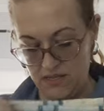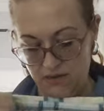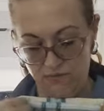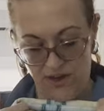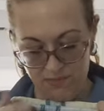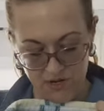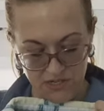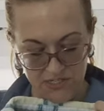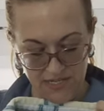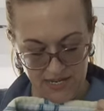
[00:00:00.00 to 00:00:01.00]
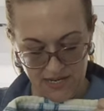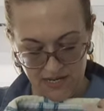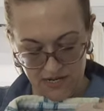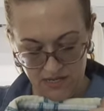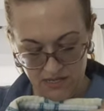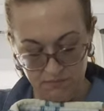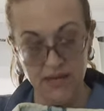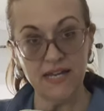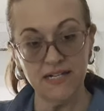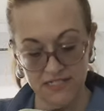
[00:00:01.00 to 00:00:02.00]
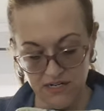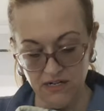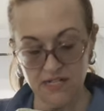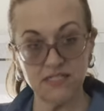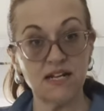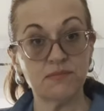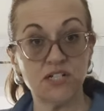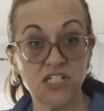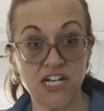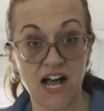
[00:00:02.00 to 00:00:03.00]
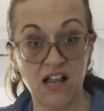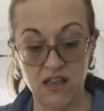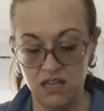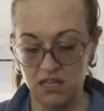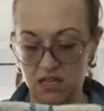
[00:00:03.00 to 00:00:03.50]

fibers and buttons are lots of times are shell.